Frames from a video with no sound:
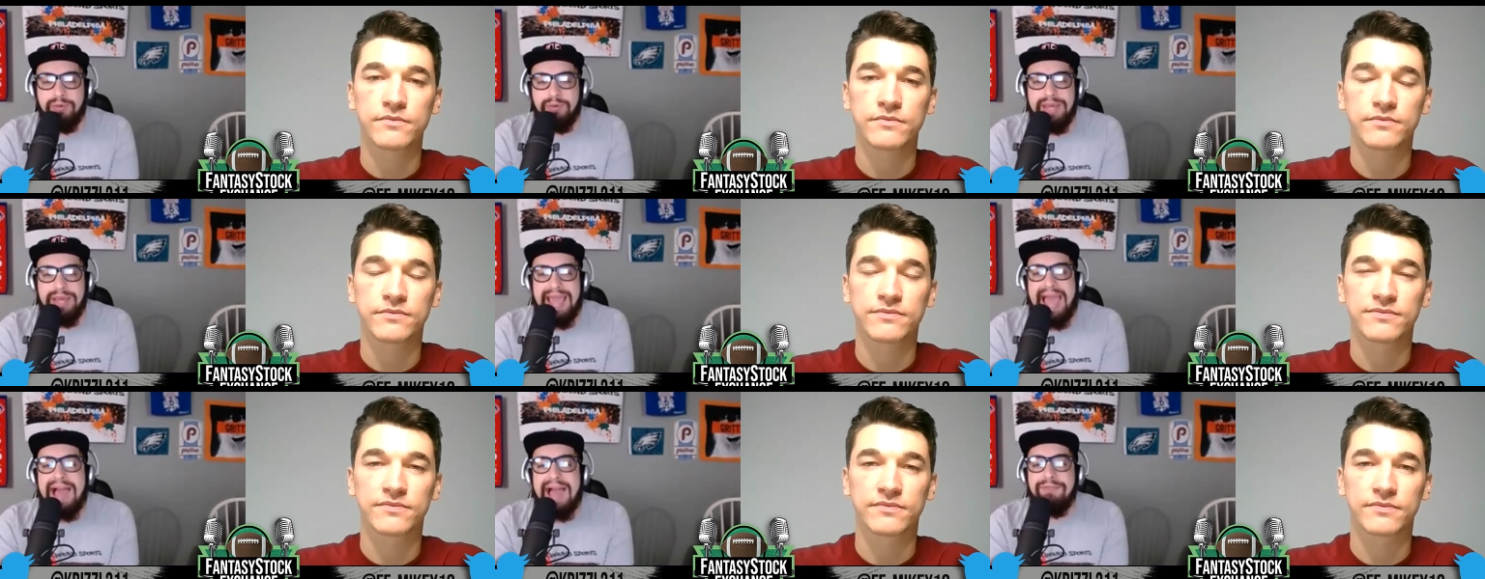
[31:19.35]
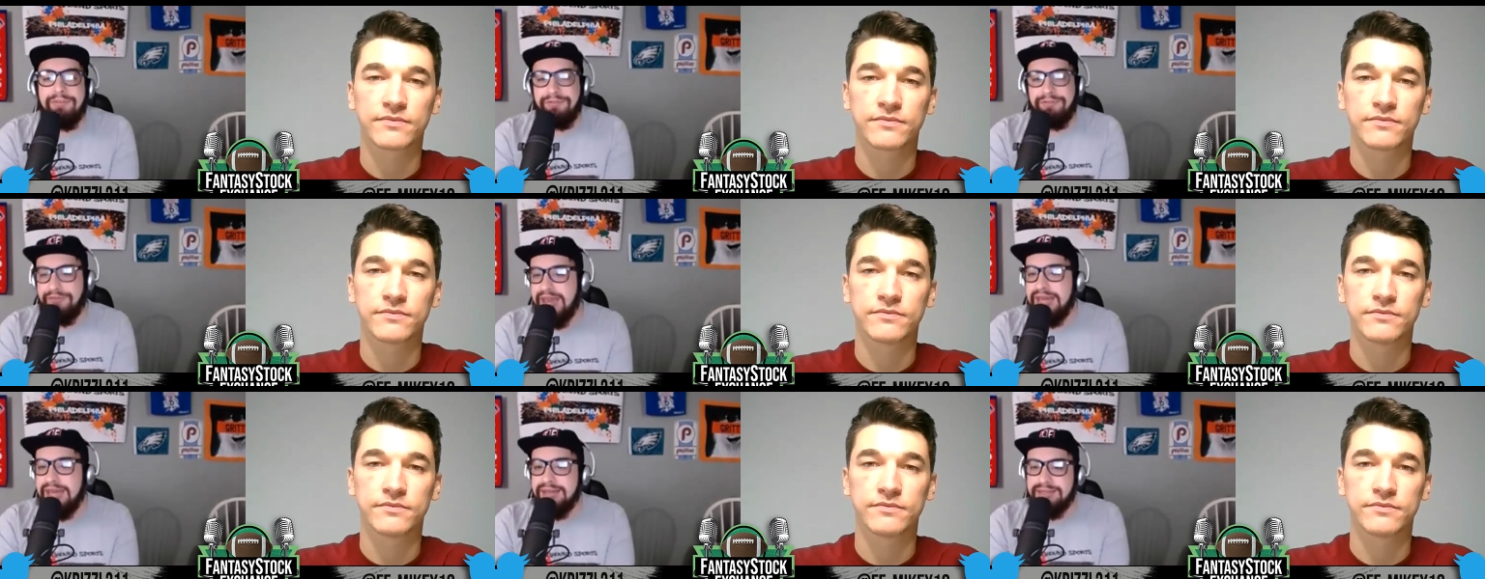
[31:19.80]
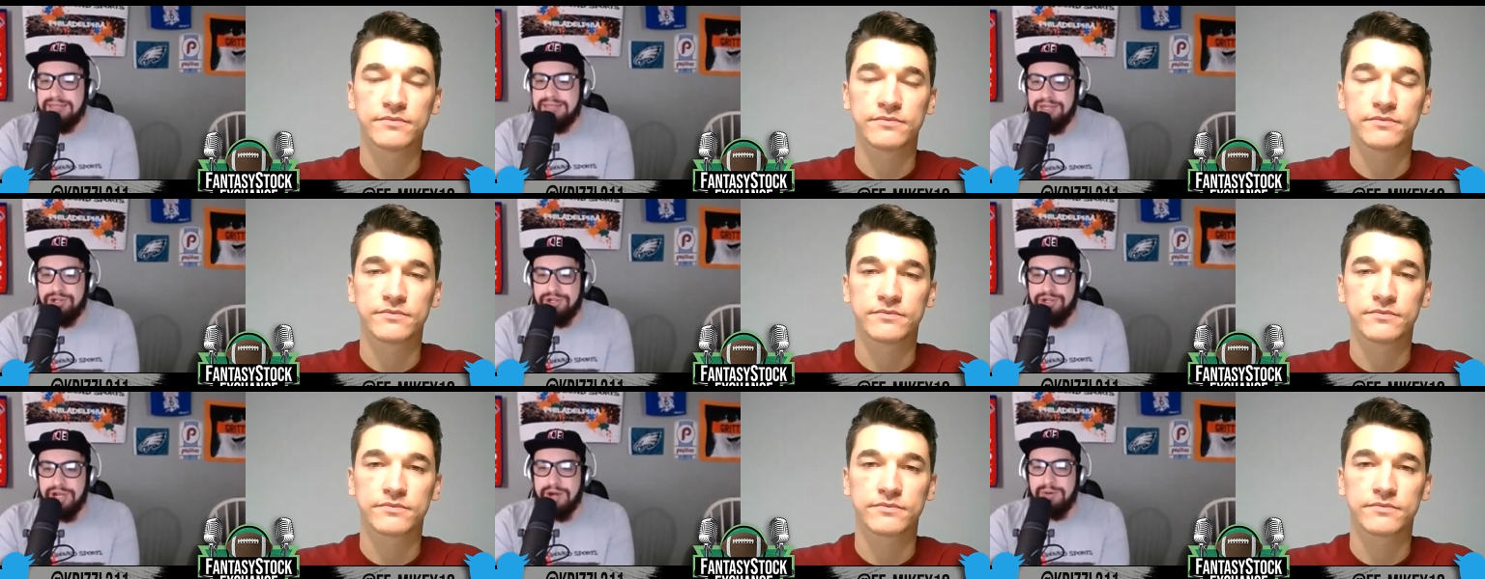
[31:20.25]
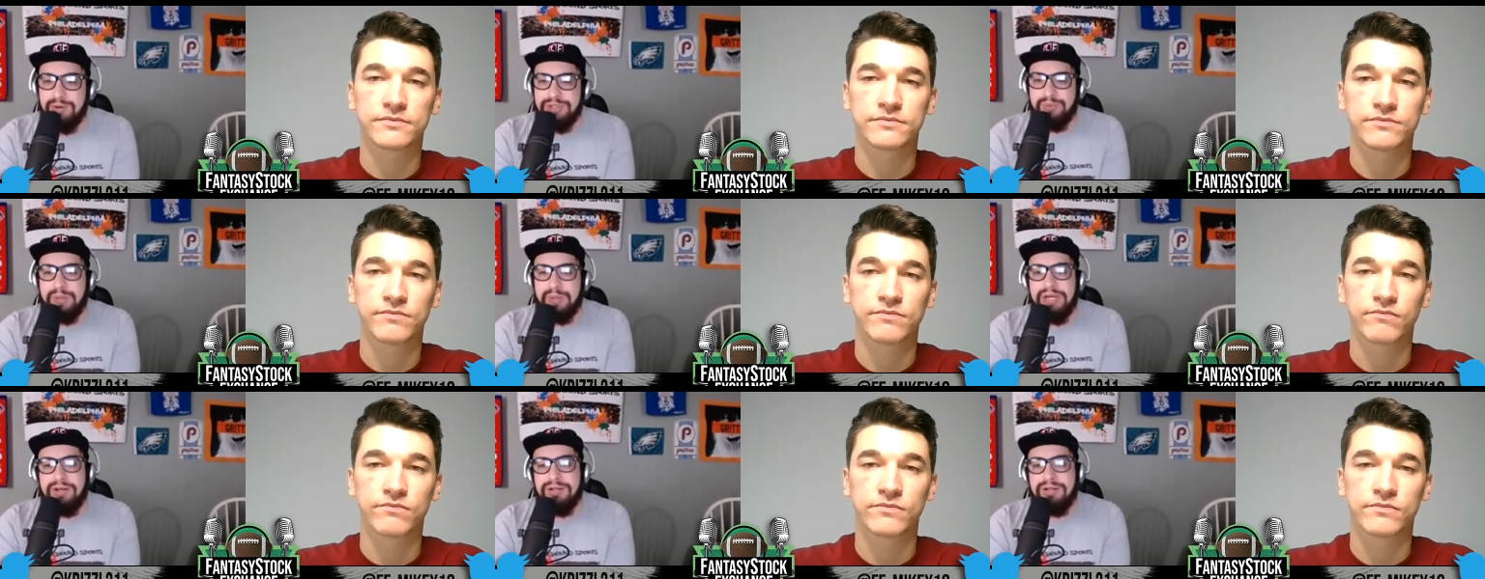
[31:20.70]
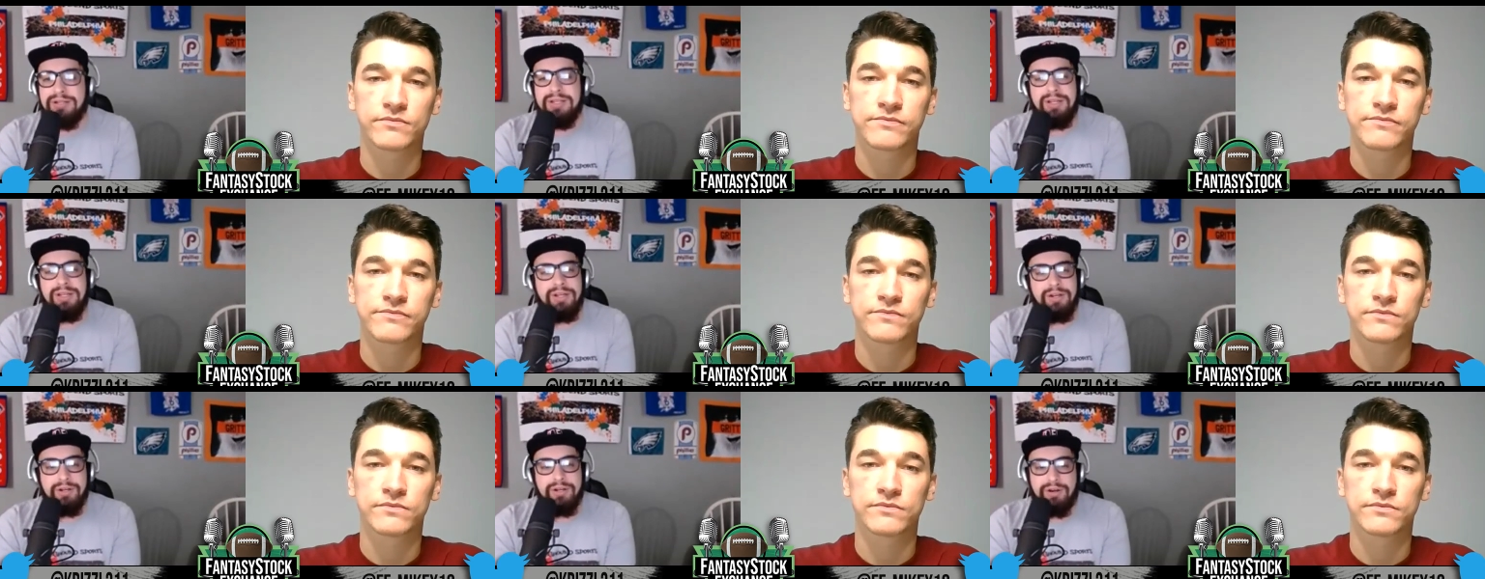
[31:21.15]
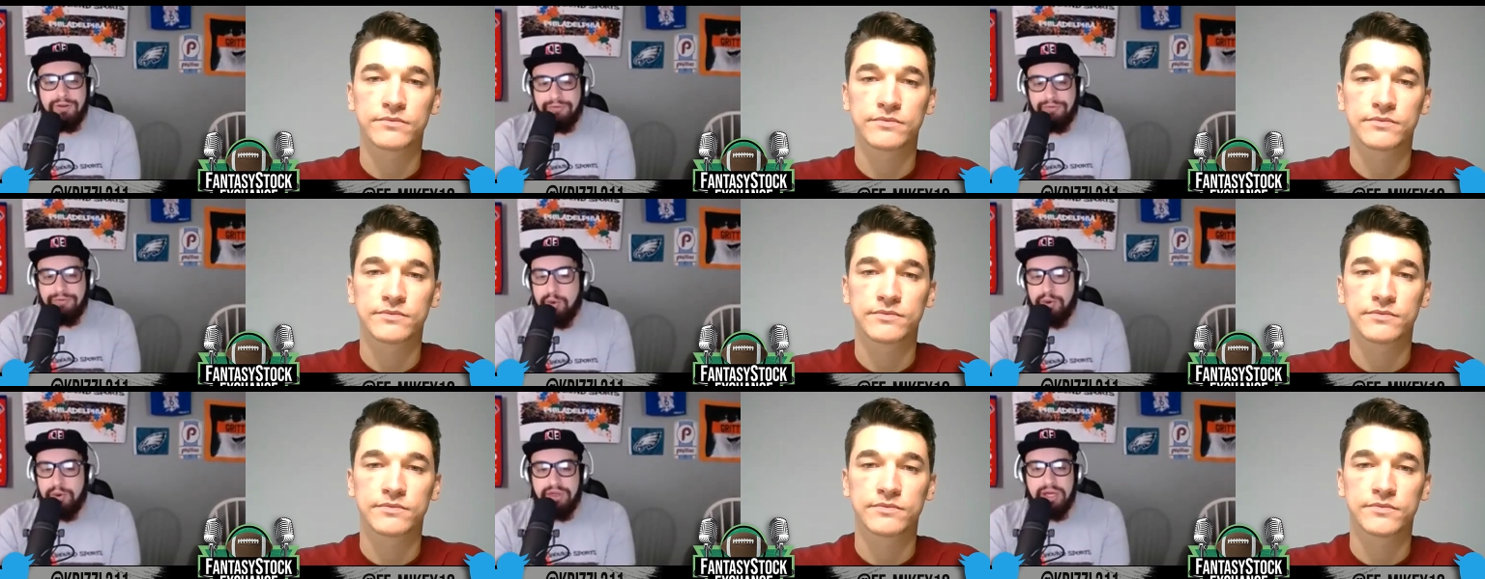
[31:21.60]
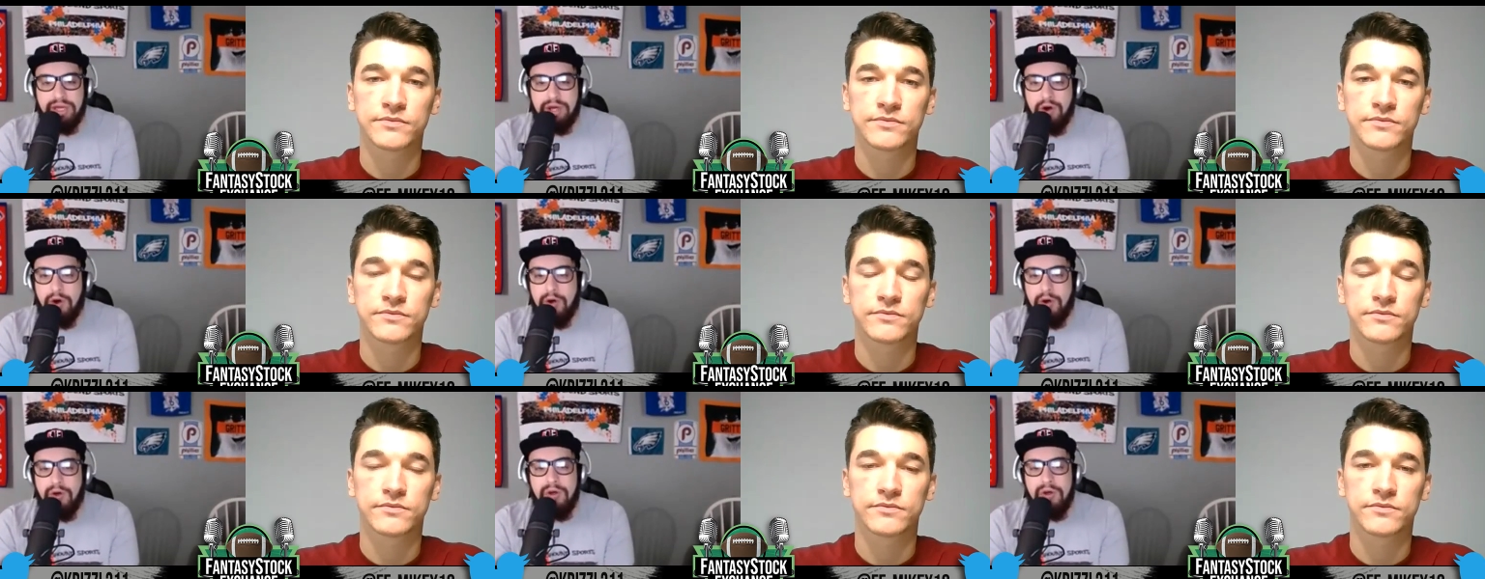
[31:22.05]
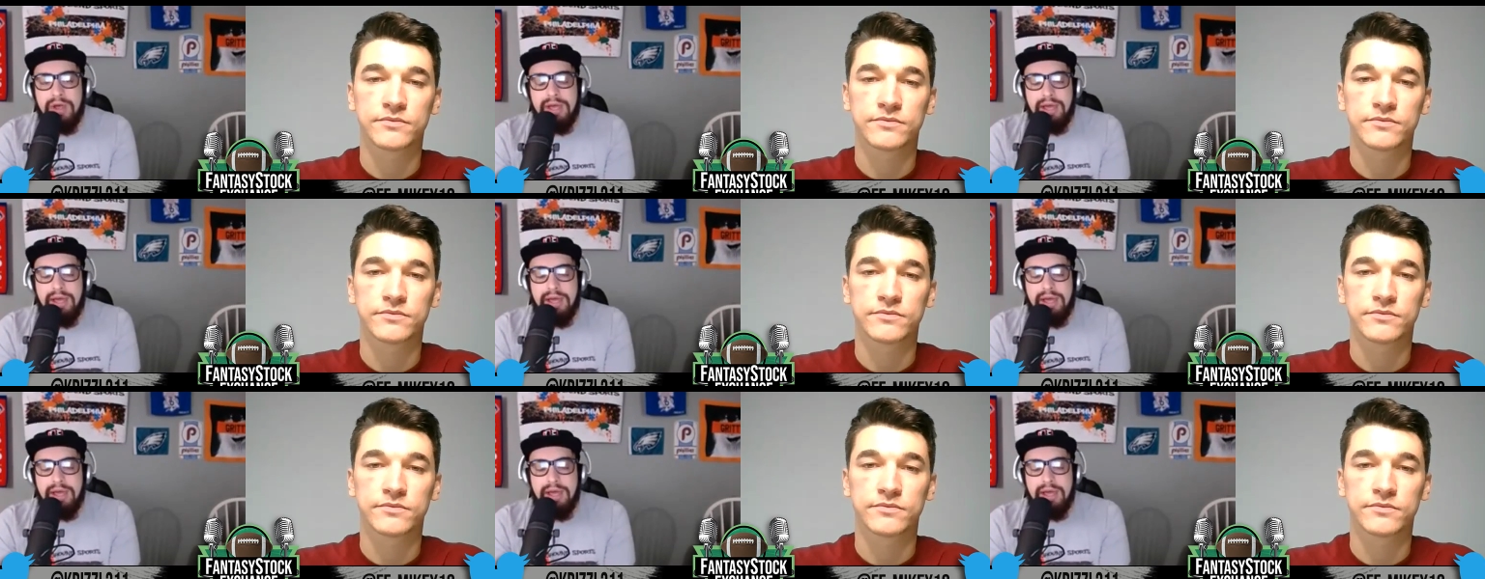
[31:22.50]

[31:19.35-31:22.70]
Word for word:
Speaker 1: We have a fantasy show as well called Fourth and Goal.